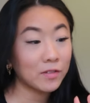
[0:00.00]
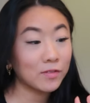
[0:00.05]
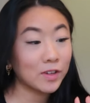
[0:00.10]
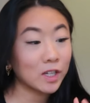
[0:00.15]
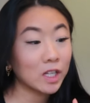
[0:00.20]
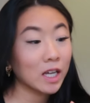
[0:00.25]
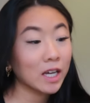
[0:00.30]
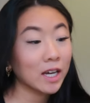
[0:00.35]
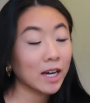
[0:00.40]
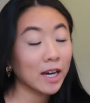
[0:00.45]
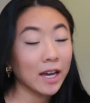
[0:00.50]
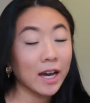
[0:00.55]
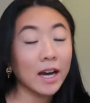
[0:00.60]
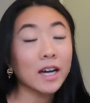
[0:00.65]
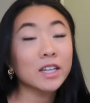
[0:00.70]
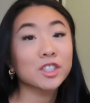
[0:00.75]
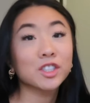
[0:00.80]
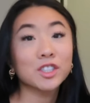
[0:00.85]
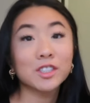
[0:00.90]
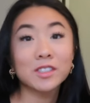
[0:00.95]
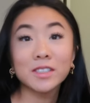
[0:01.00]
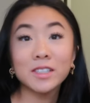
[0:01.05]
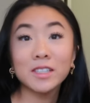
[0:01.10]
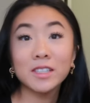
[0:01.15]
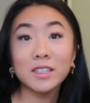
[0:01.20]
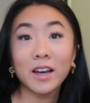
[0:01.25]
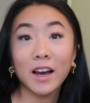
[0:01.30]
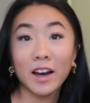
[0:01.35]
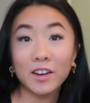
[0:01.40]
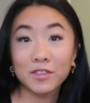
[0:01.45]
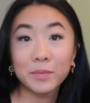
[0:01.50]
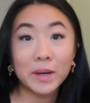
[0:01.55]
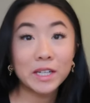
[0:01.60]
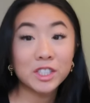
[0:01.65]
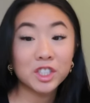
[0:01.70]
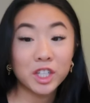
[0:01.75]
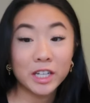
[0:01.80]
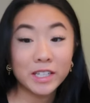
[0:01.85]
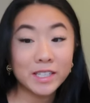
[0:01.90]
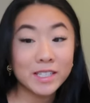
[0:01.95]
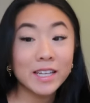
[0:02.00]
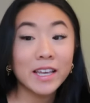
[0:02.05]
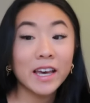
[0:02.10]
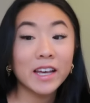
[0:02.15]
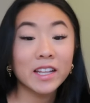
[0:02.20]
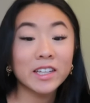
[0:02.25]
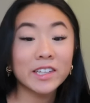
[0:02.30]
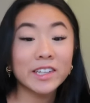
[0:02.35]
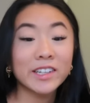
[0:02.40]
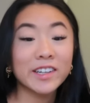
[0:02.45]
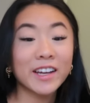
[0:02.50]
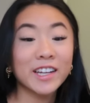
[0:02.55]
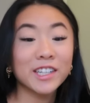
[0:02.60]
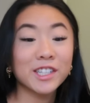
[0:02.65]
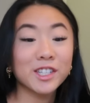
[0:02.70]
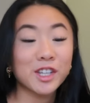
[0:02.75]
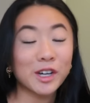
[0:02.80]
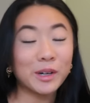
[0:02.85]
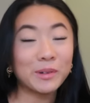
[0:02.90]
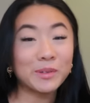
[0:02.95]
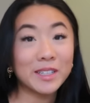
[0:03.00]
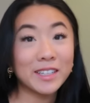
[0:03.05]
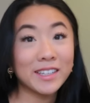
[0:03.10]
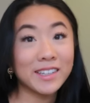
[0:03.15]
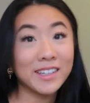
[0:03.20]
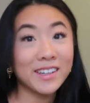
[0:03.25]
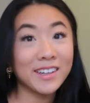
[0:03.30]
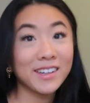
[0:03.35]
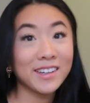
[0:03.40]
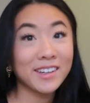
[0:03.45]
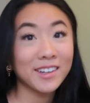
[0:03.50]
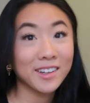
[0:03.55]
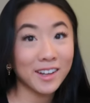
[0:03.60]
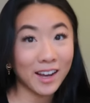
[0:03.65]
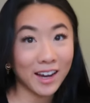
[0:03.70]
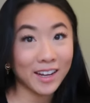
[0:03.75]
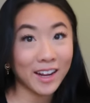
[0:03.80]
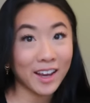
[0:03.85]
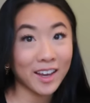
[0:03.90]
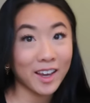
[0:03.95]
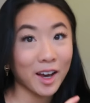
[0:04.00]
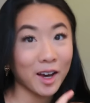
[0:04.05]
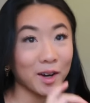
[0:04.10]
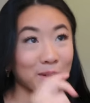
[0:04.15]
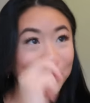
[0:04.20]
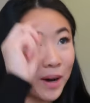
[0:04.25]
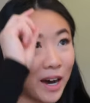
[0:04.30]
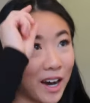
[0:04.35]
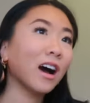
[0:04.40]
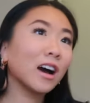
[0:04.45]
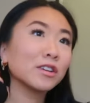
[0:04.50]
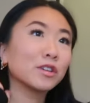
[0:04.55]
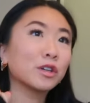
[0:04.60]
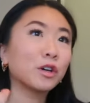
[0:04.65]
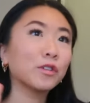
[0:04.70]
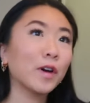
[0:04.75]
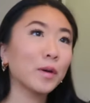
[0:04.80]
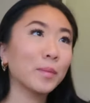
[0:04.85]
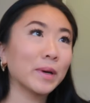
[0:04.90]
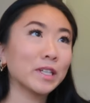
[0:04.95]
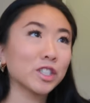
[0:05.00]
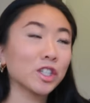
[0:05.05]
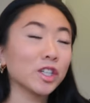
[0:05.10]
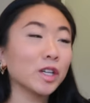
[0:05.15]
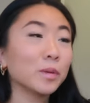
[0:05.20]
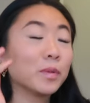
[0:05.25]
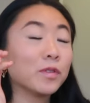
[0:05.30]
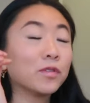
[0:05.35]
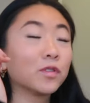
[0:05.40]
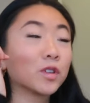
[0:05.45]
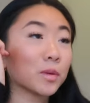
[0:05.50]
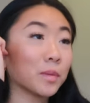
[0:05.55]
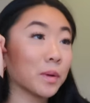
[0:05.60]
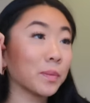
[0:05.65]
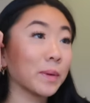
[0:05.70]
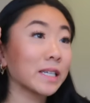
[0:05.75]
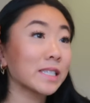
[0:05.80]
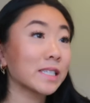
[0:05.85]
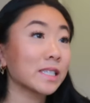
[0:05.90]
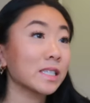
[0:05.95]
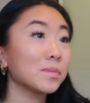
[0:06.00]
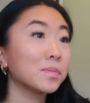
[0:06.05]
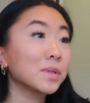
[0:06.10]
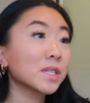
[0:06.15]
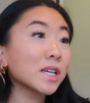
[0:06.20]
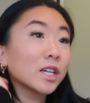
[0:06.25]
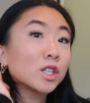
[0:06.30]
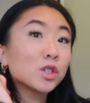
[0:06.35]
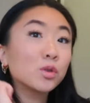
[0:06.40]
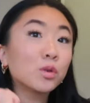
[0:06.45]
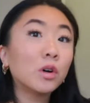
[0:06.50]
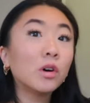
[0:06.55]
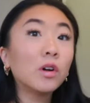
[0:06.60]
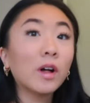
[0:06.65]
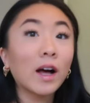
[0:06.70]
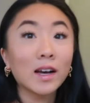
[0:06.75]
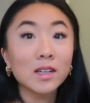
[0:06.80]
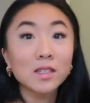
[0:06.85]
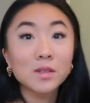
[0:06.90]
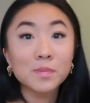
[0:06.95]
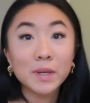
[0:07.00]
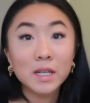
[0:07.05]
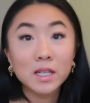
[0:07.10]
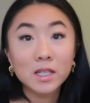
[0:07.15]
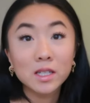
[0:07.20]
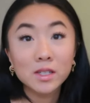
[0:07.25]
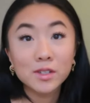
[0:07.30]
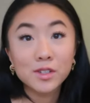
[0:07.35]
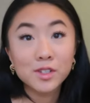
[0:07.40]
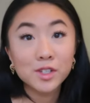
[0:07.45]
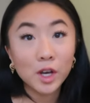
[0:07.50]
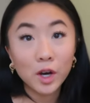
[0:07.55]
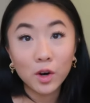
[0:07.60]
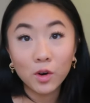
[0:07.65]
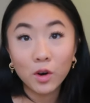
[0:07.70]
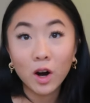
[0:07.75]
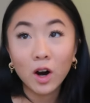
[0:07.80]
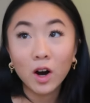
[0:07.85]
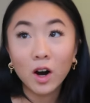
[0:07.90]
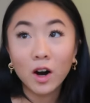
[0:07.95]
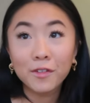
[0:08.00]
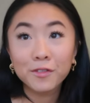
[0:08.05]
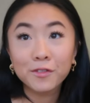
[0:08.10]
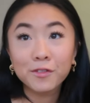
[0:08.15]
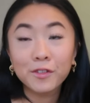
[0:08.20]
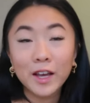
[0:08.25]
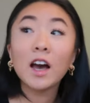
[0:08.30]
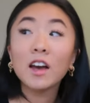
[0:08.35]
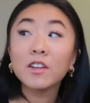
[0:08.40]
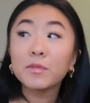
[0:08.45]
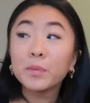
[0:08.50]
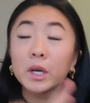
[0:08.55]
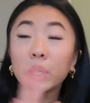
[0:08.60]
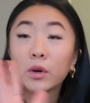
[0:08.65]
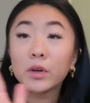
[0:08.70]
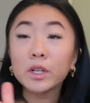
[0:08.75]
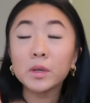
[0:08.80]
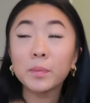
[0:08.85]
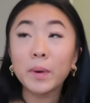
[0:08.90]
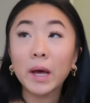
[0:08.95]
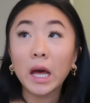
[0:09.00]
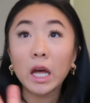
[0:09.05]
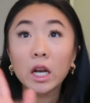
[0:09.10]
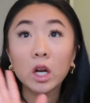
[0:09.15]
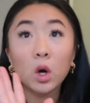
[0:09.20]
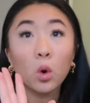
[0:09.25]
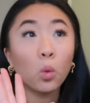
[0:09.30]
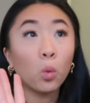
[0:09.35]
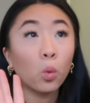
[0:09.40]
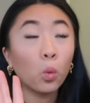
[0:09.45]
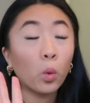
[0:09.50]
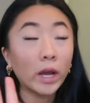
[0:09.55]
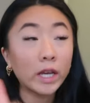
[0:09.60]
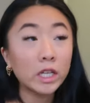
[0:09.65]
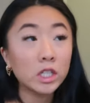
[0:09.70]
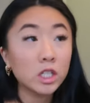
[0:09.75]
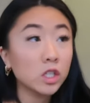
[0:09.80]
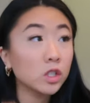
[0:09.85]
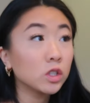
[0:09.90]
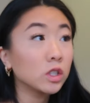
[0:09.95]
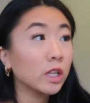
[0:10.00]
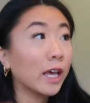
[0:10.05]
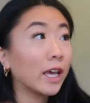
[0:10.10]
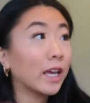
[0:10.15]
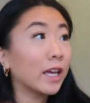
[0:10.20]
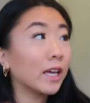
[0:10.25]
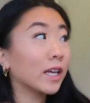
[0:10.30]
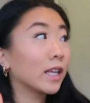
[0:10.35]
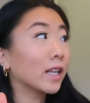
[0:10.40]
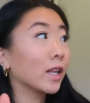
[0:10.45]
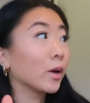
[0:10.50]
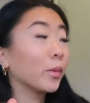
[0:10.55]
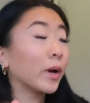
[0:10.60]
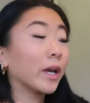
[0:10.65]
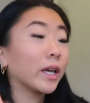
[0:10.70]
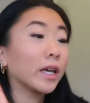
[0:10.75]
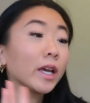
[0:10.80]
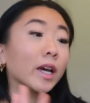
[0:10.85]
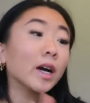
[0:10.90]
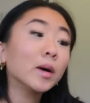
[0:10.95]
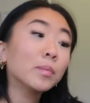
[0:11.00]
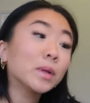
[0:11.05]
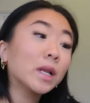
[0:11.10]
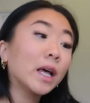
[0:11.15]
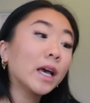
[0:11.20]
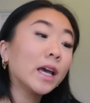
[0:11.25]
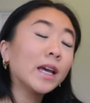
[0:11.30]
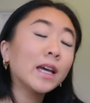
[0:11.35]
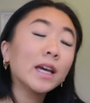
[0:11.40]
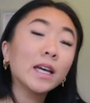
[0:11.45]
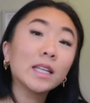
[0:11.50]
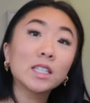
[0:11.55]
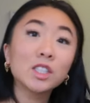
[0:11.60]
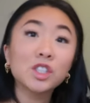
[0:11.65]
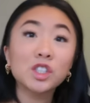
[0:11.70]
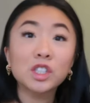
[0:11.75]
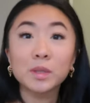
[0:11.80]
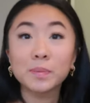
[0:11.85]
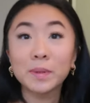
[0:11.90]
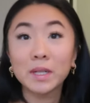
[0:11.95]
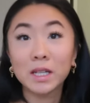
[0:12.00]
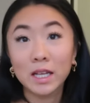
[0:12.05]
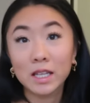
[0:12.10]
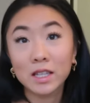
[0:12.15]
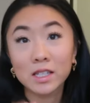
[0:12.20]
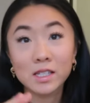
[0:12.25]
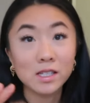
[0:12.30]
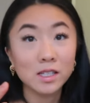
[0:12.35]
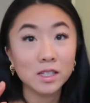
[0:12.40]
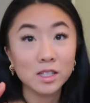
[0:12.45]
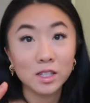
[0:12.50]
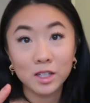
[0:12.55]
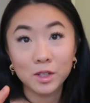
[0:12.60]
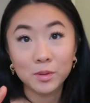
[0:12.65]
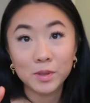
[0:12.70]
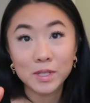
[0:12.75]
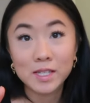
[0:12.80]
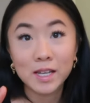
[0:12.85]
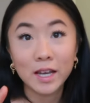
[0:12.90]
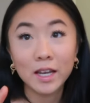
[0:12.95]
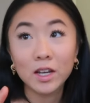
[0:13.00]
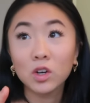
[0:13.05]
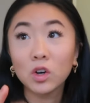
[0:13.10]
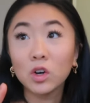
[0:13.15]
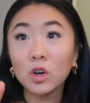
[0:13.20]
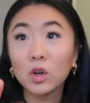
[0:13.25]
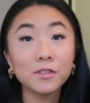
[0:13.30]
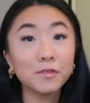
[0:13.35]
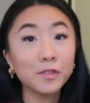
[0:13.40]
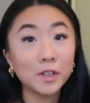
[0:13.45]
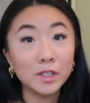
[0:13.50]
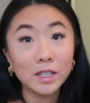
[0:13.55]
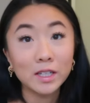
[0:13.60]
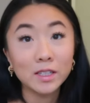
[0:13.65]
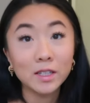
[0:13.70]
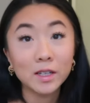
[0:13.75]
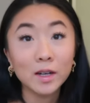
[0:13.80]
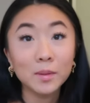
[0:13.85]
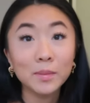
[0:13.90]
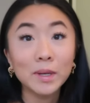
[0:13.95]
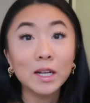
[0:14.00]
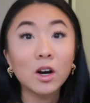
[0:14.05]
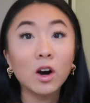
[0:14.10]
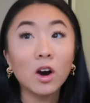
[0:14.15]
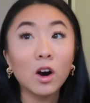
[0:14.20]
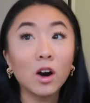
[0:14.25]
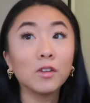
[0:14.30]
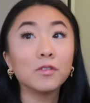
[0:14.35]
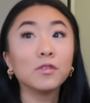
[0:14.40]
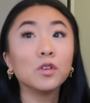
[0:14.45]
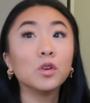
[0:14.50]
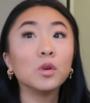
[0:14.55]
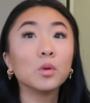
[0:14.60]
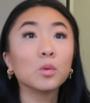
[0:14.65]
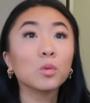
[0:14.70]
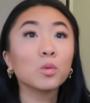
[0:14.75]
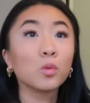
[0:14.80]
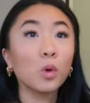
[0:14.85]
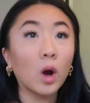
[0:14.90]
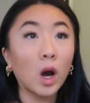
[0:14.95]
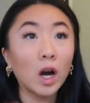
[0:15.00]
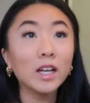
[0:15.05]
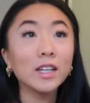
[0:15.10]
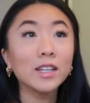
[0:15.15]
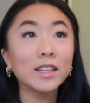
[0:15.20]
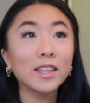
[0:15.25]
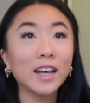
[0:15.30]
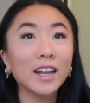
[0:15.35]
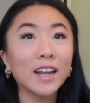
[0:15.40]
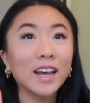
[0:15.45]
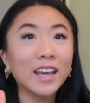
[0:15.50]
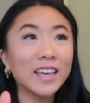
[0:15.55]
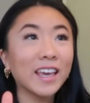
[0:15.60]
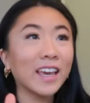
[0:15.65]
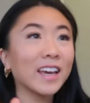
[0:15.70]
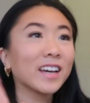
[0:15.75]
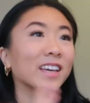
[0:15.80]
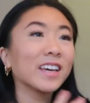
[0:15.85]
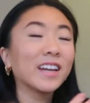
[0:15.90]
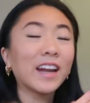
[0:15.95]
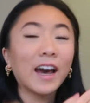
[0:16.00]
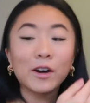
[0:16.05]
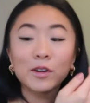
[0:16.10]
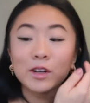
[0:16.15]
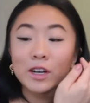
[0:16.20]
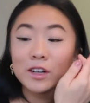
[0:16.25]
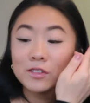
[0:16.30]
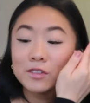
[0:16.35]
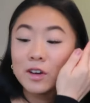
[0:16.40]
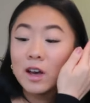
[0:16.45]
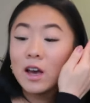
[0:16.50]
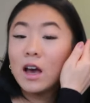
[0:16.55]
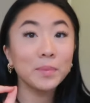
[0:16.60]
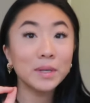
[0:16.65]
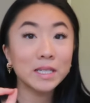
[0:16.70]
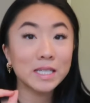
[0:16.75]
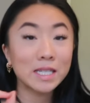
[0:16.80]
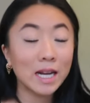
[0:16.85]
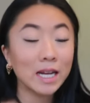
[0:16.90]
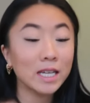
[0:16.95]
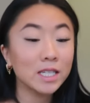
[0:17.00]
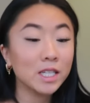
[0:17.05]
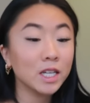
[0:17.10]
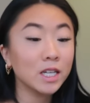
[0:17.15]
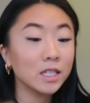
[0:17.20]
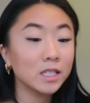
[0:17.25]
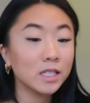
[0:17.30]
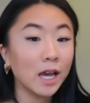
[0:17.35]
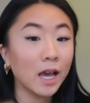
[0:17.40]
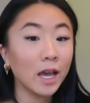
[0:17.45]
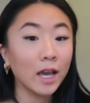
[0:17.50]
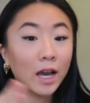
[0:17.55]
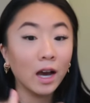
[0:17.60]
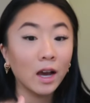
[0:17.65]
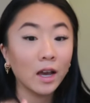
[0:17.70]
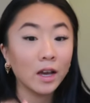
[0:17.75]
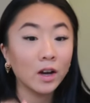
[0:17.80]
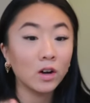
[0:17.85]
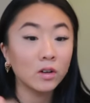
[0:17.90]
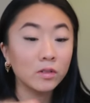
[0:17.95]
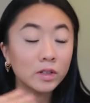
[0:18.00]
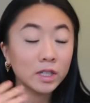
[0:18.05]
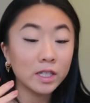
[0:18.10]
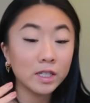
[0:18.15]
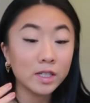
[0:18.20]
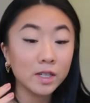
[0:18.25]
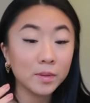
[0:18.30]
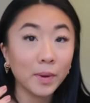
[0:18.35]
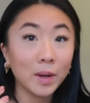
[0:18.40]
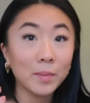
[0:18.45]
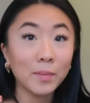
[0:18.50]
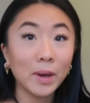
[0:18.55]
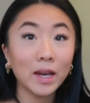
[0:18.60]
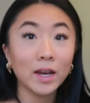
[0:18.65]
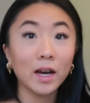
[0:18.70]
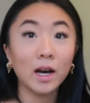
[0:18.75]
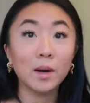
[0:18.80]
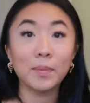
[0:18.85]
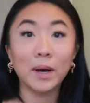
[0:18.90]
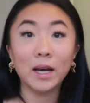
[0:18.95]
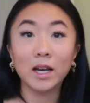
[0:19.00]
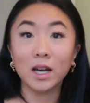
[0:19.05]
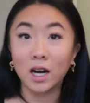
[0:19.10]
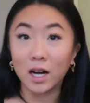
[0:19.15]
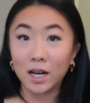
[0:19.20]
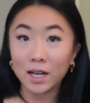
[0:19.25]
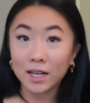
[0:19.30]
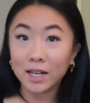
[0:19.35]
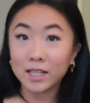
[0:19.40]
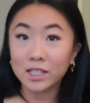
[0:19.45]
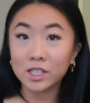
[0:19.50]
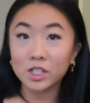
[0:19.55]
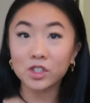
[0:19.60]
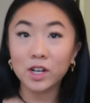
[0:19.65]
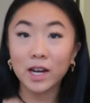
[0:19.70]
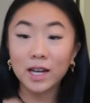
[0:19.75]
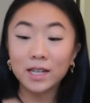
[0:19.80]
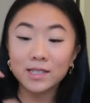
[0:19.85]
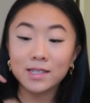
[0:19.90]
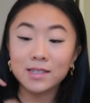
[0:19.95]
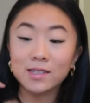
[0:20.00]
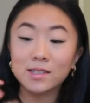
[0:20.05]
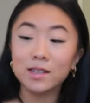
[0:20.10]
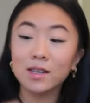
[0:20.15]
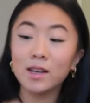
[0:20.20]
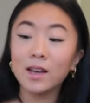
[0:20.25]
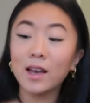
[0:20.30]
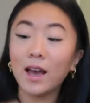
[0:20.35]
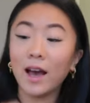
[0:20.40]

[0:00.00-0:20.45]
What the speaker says: I feel like I actually have my shit together, and it's only 9 a.m. I don't know if I mentioned it before, but my sleep schedule has been so off. I've been going to bed way too late and then waking up late, and it's just been like this continuous cycle of feeling like I'm in an awful rut that I can't get out of. But today is a good day. I already did my makeup. I got kind of dressed.